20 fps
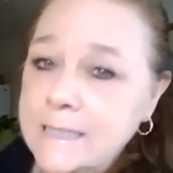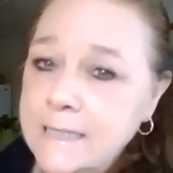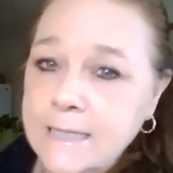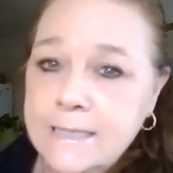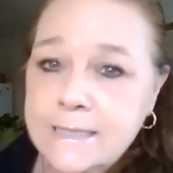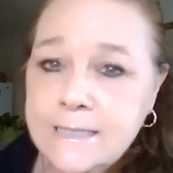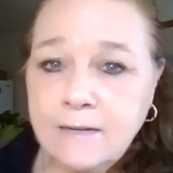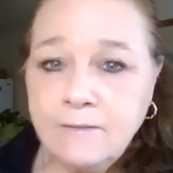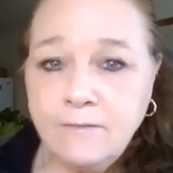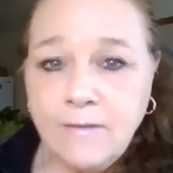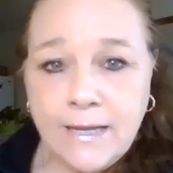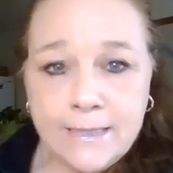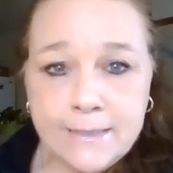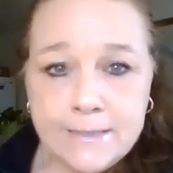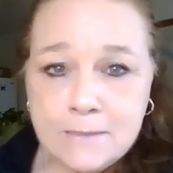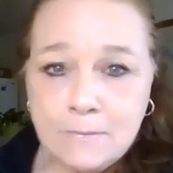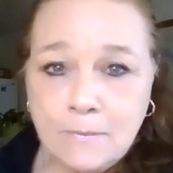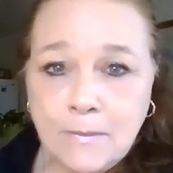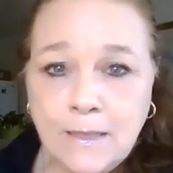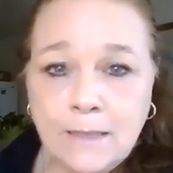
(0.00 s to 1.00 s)
business
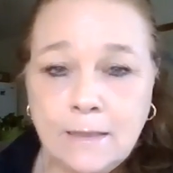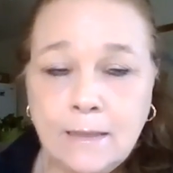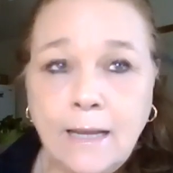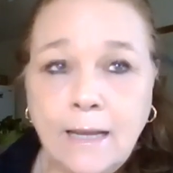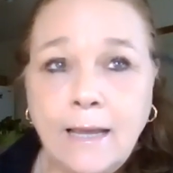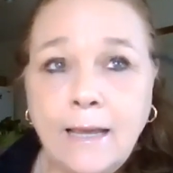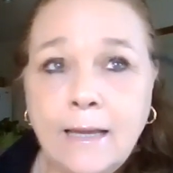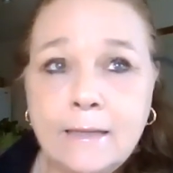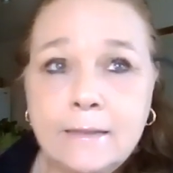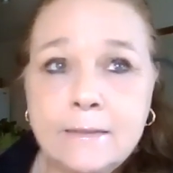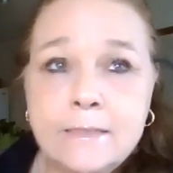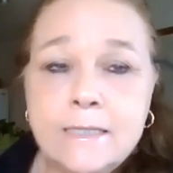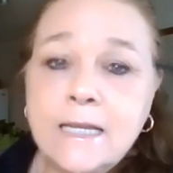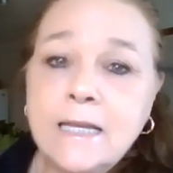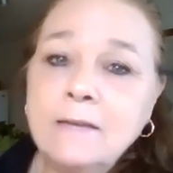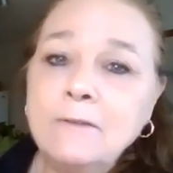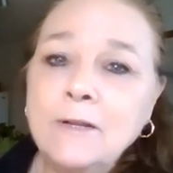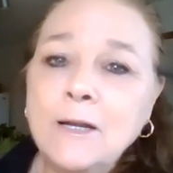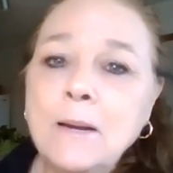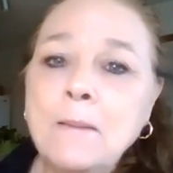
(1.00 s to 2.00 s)
advancement, and
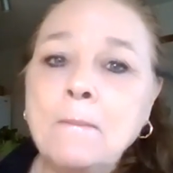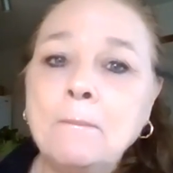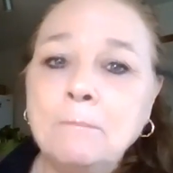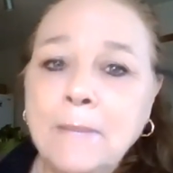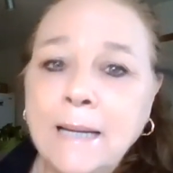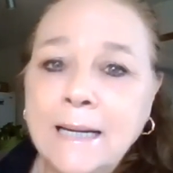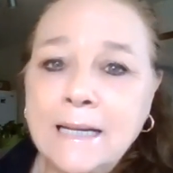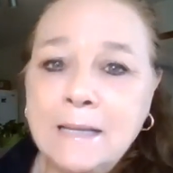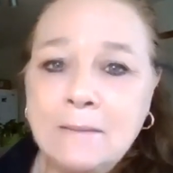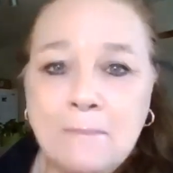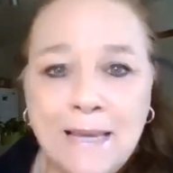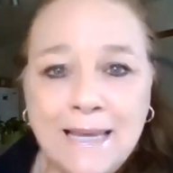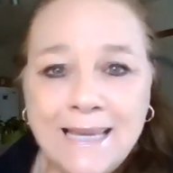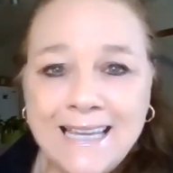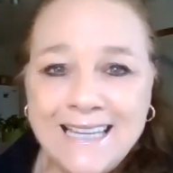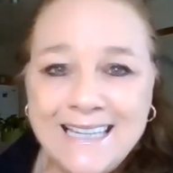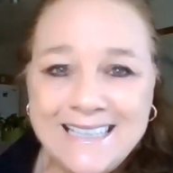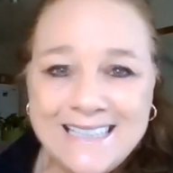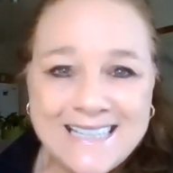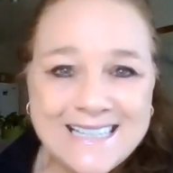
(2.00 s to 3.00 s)
even
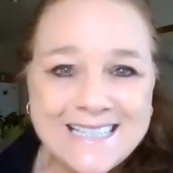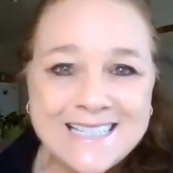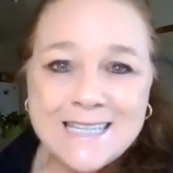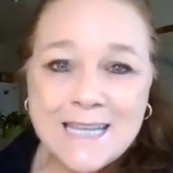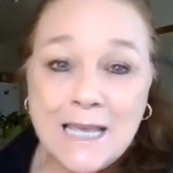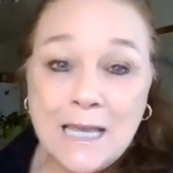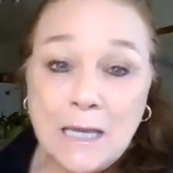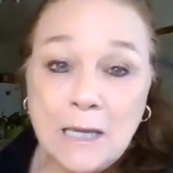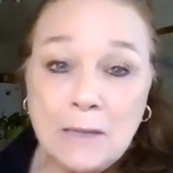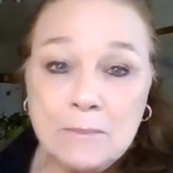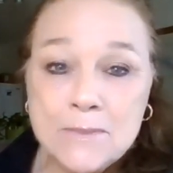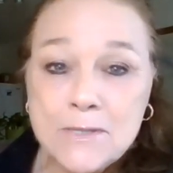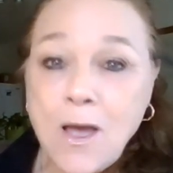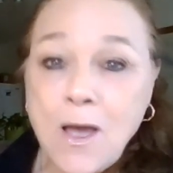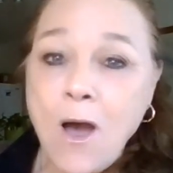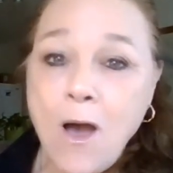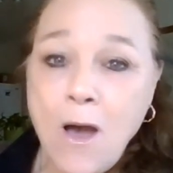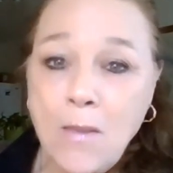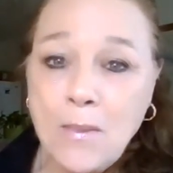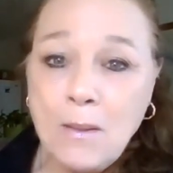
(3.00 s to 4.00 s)
money-making
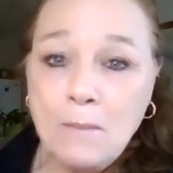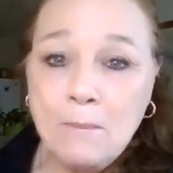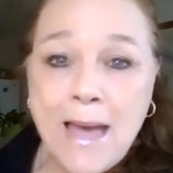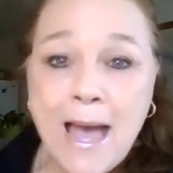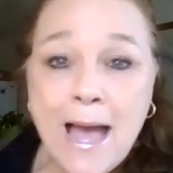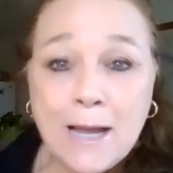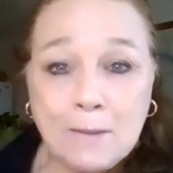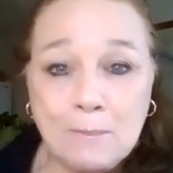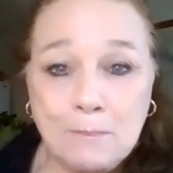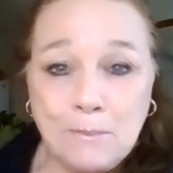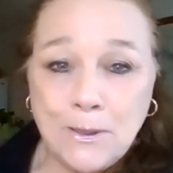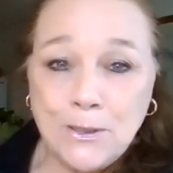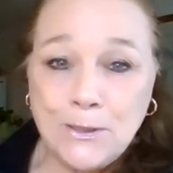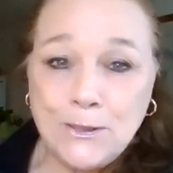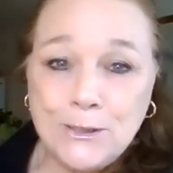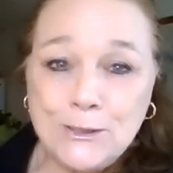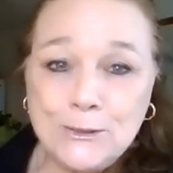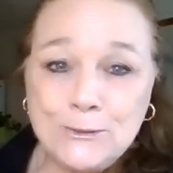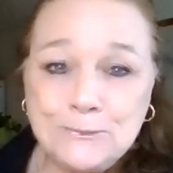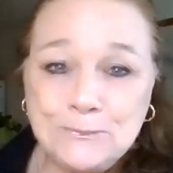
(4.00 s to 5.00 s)
schemes on the back
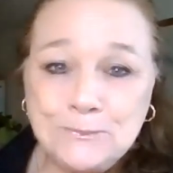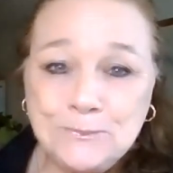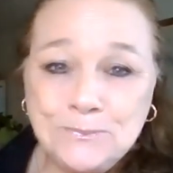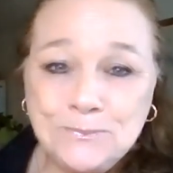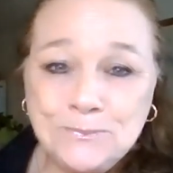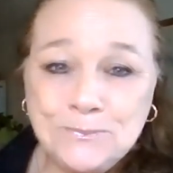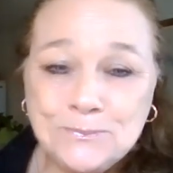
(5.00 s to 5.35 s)
burner.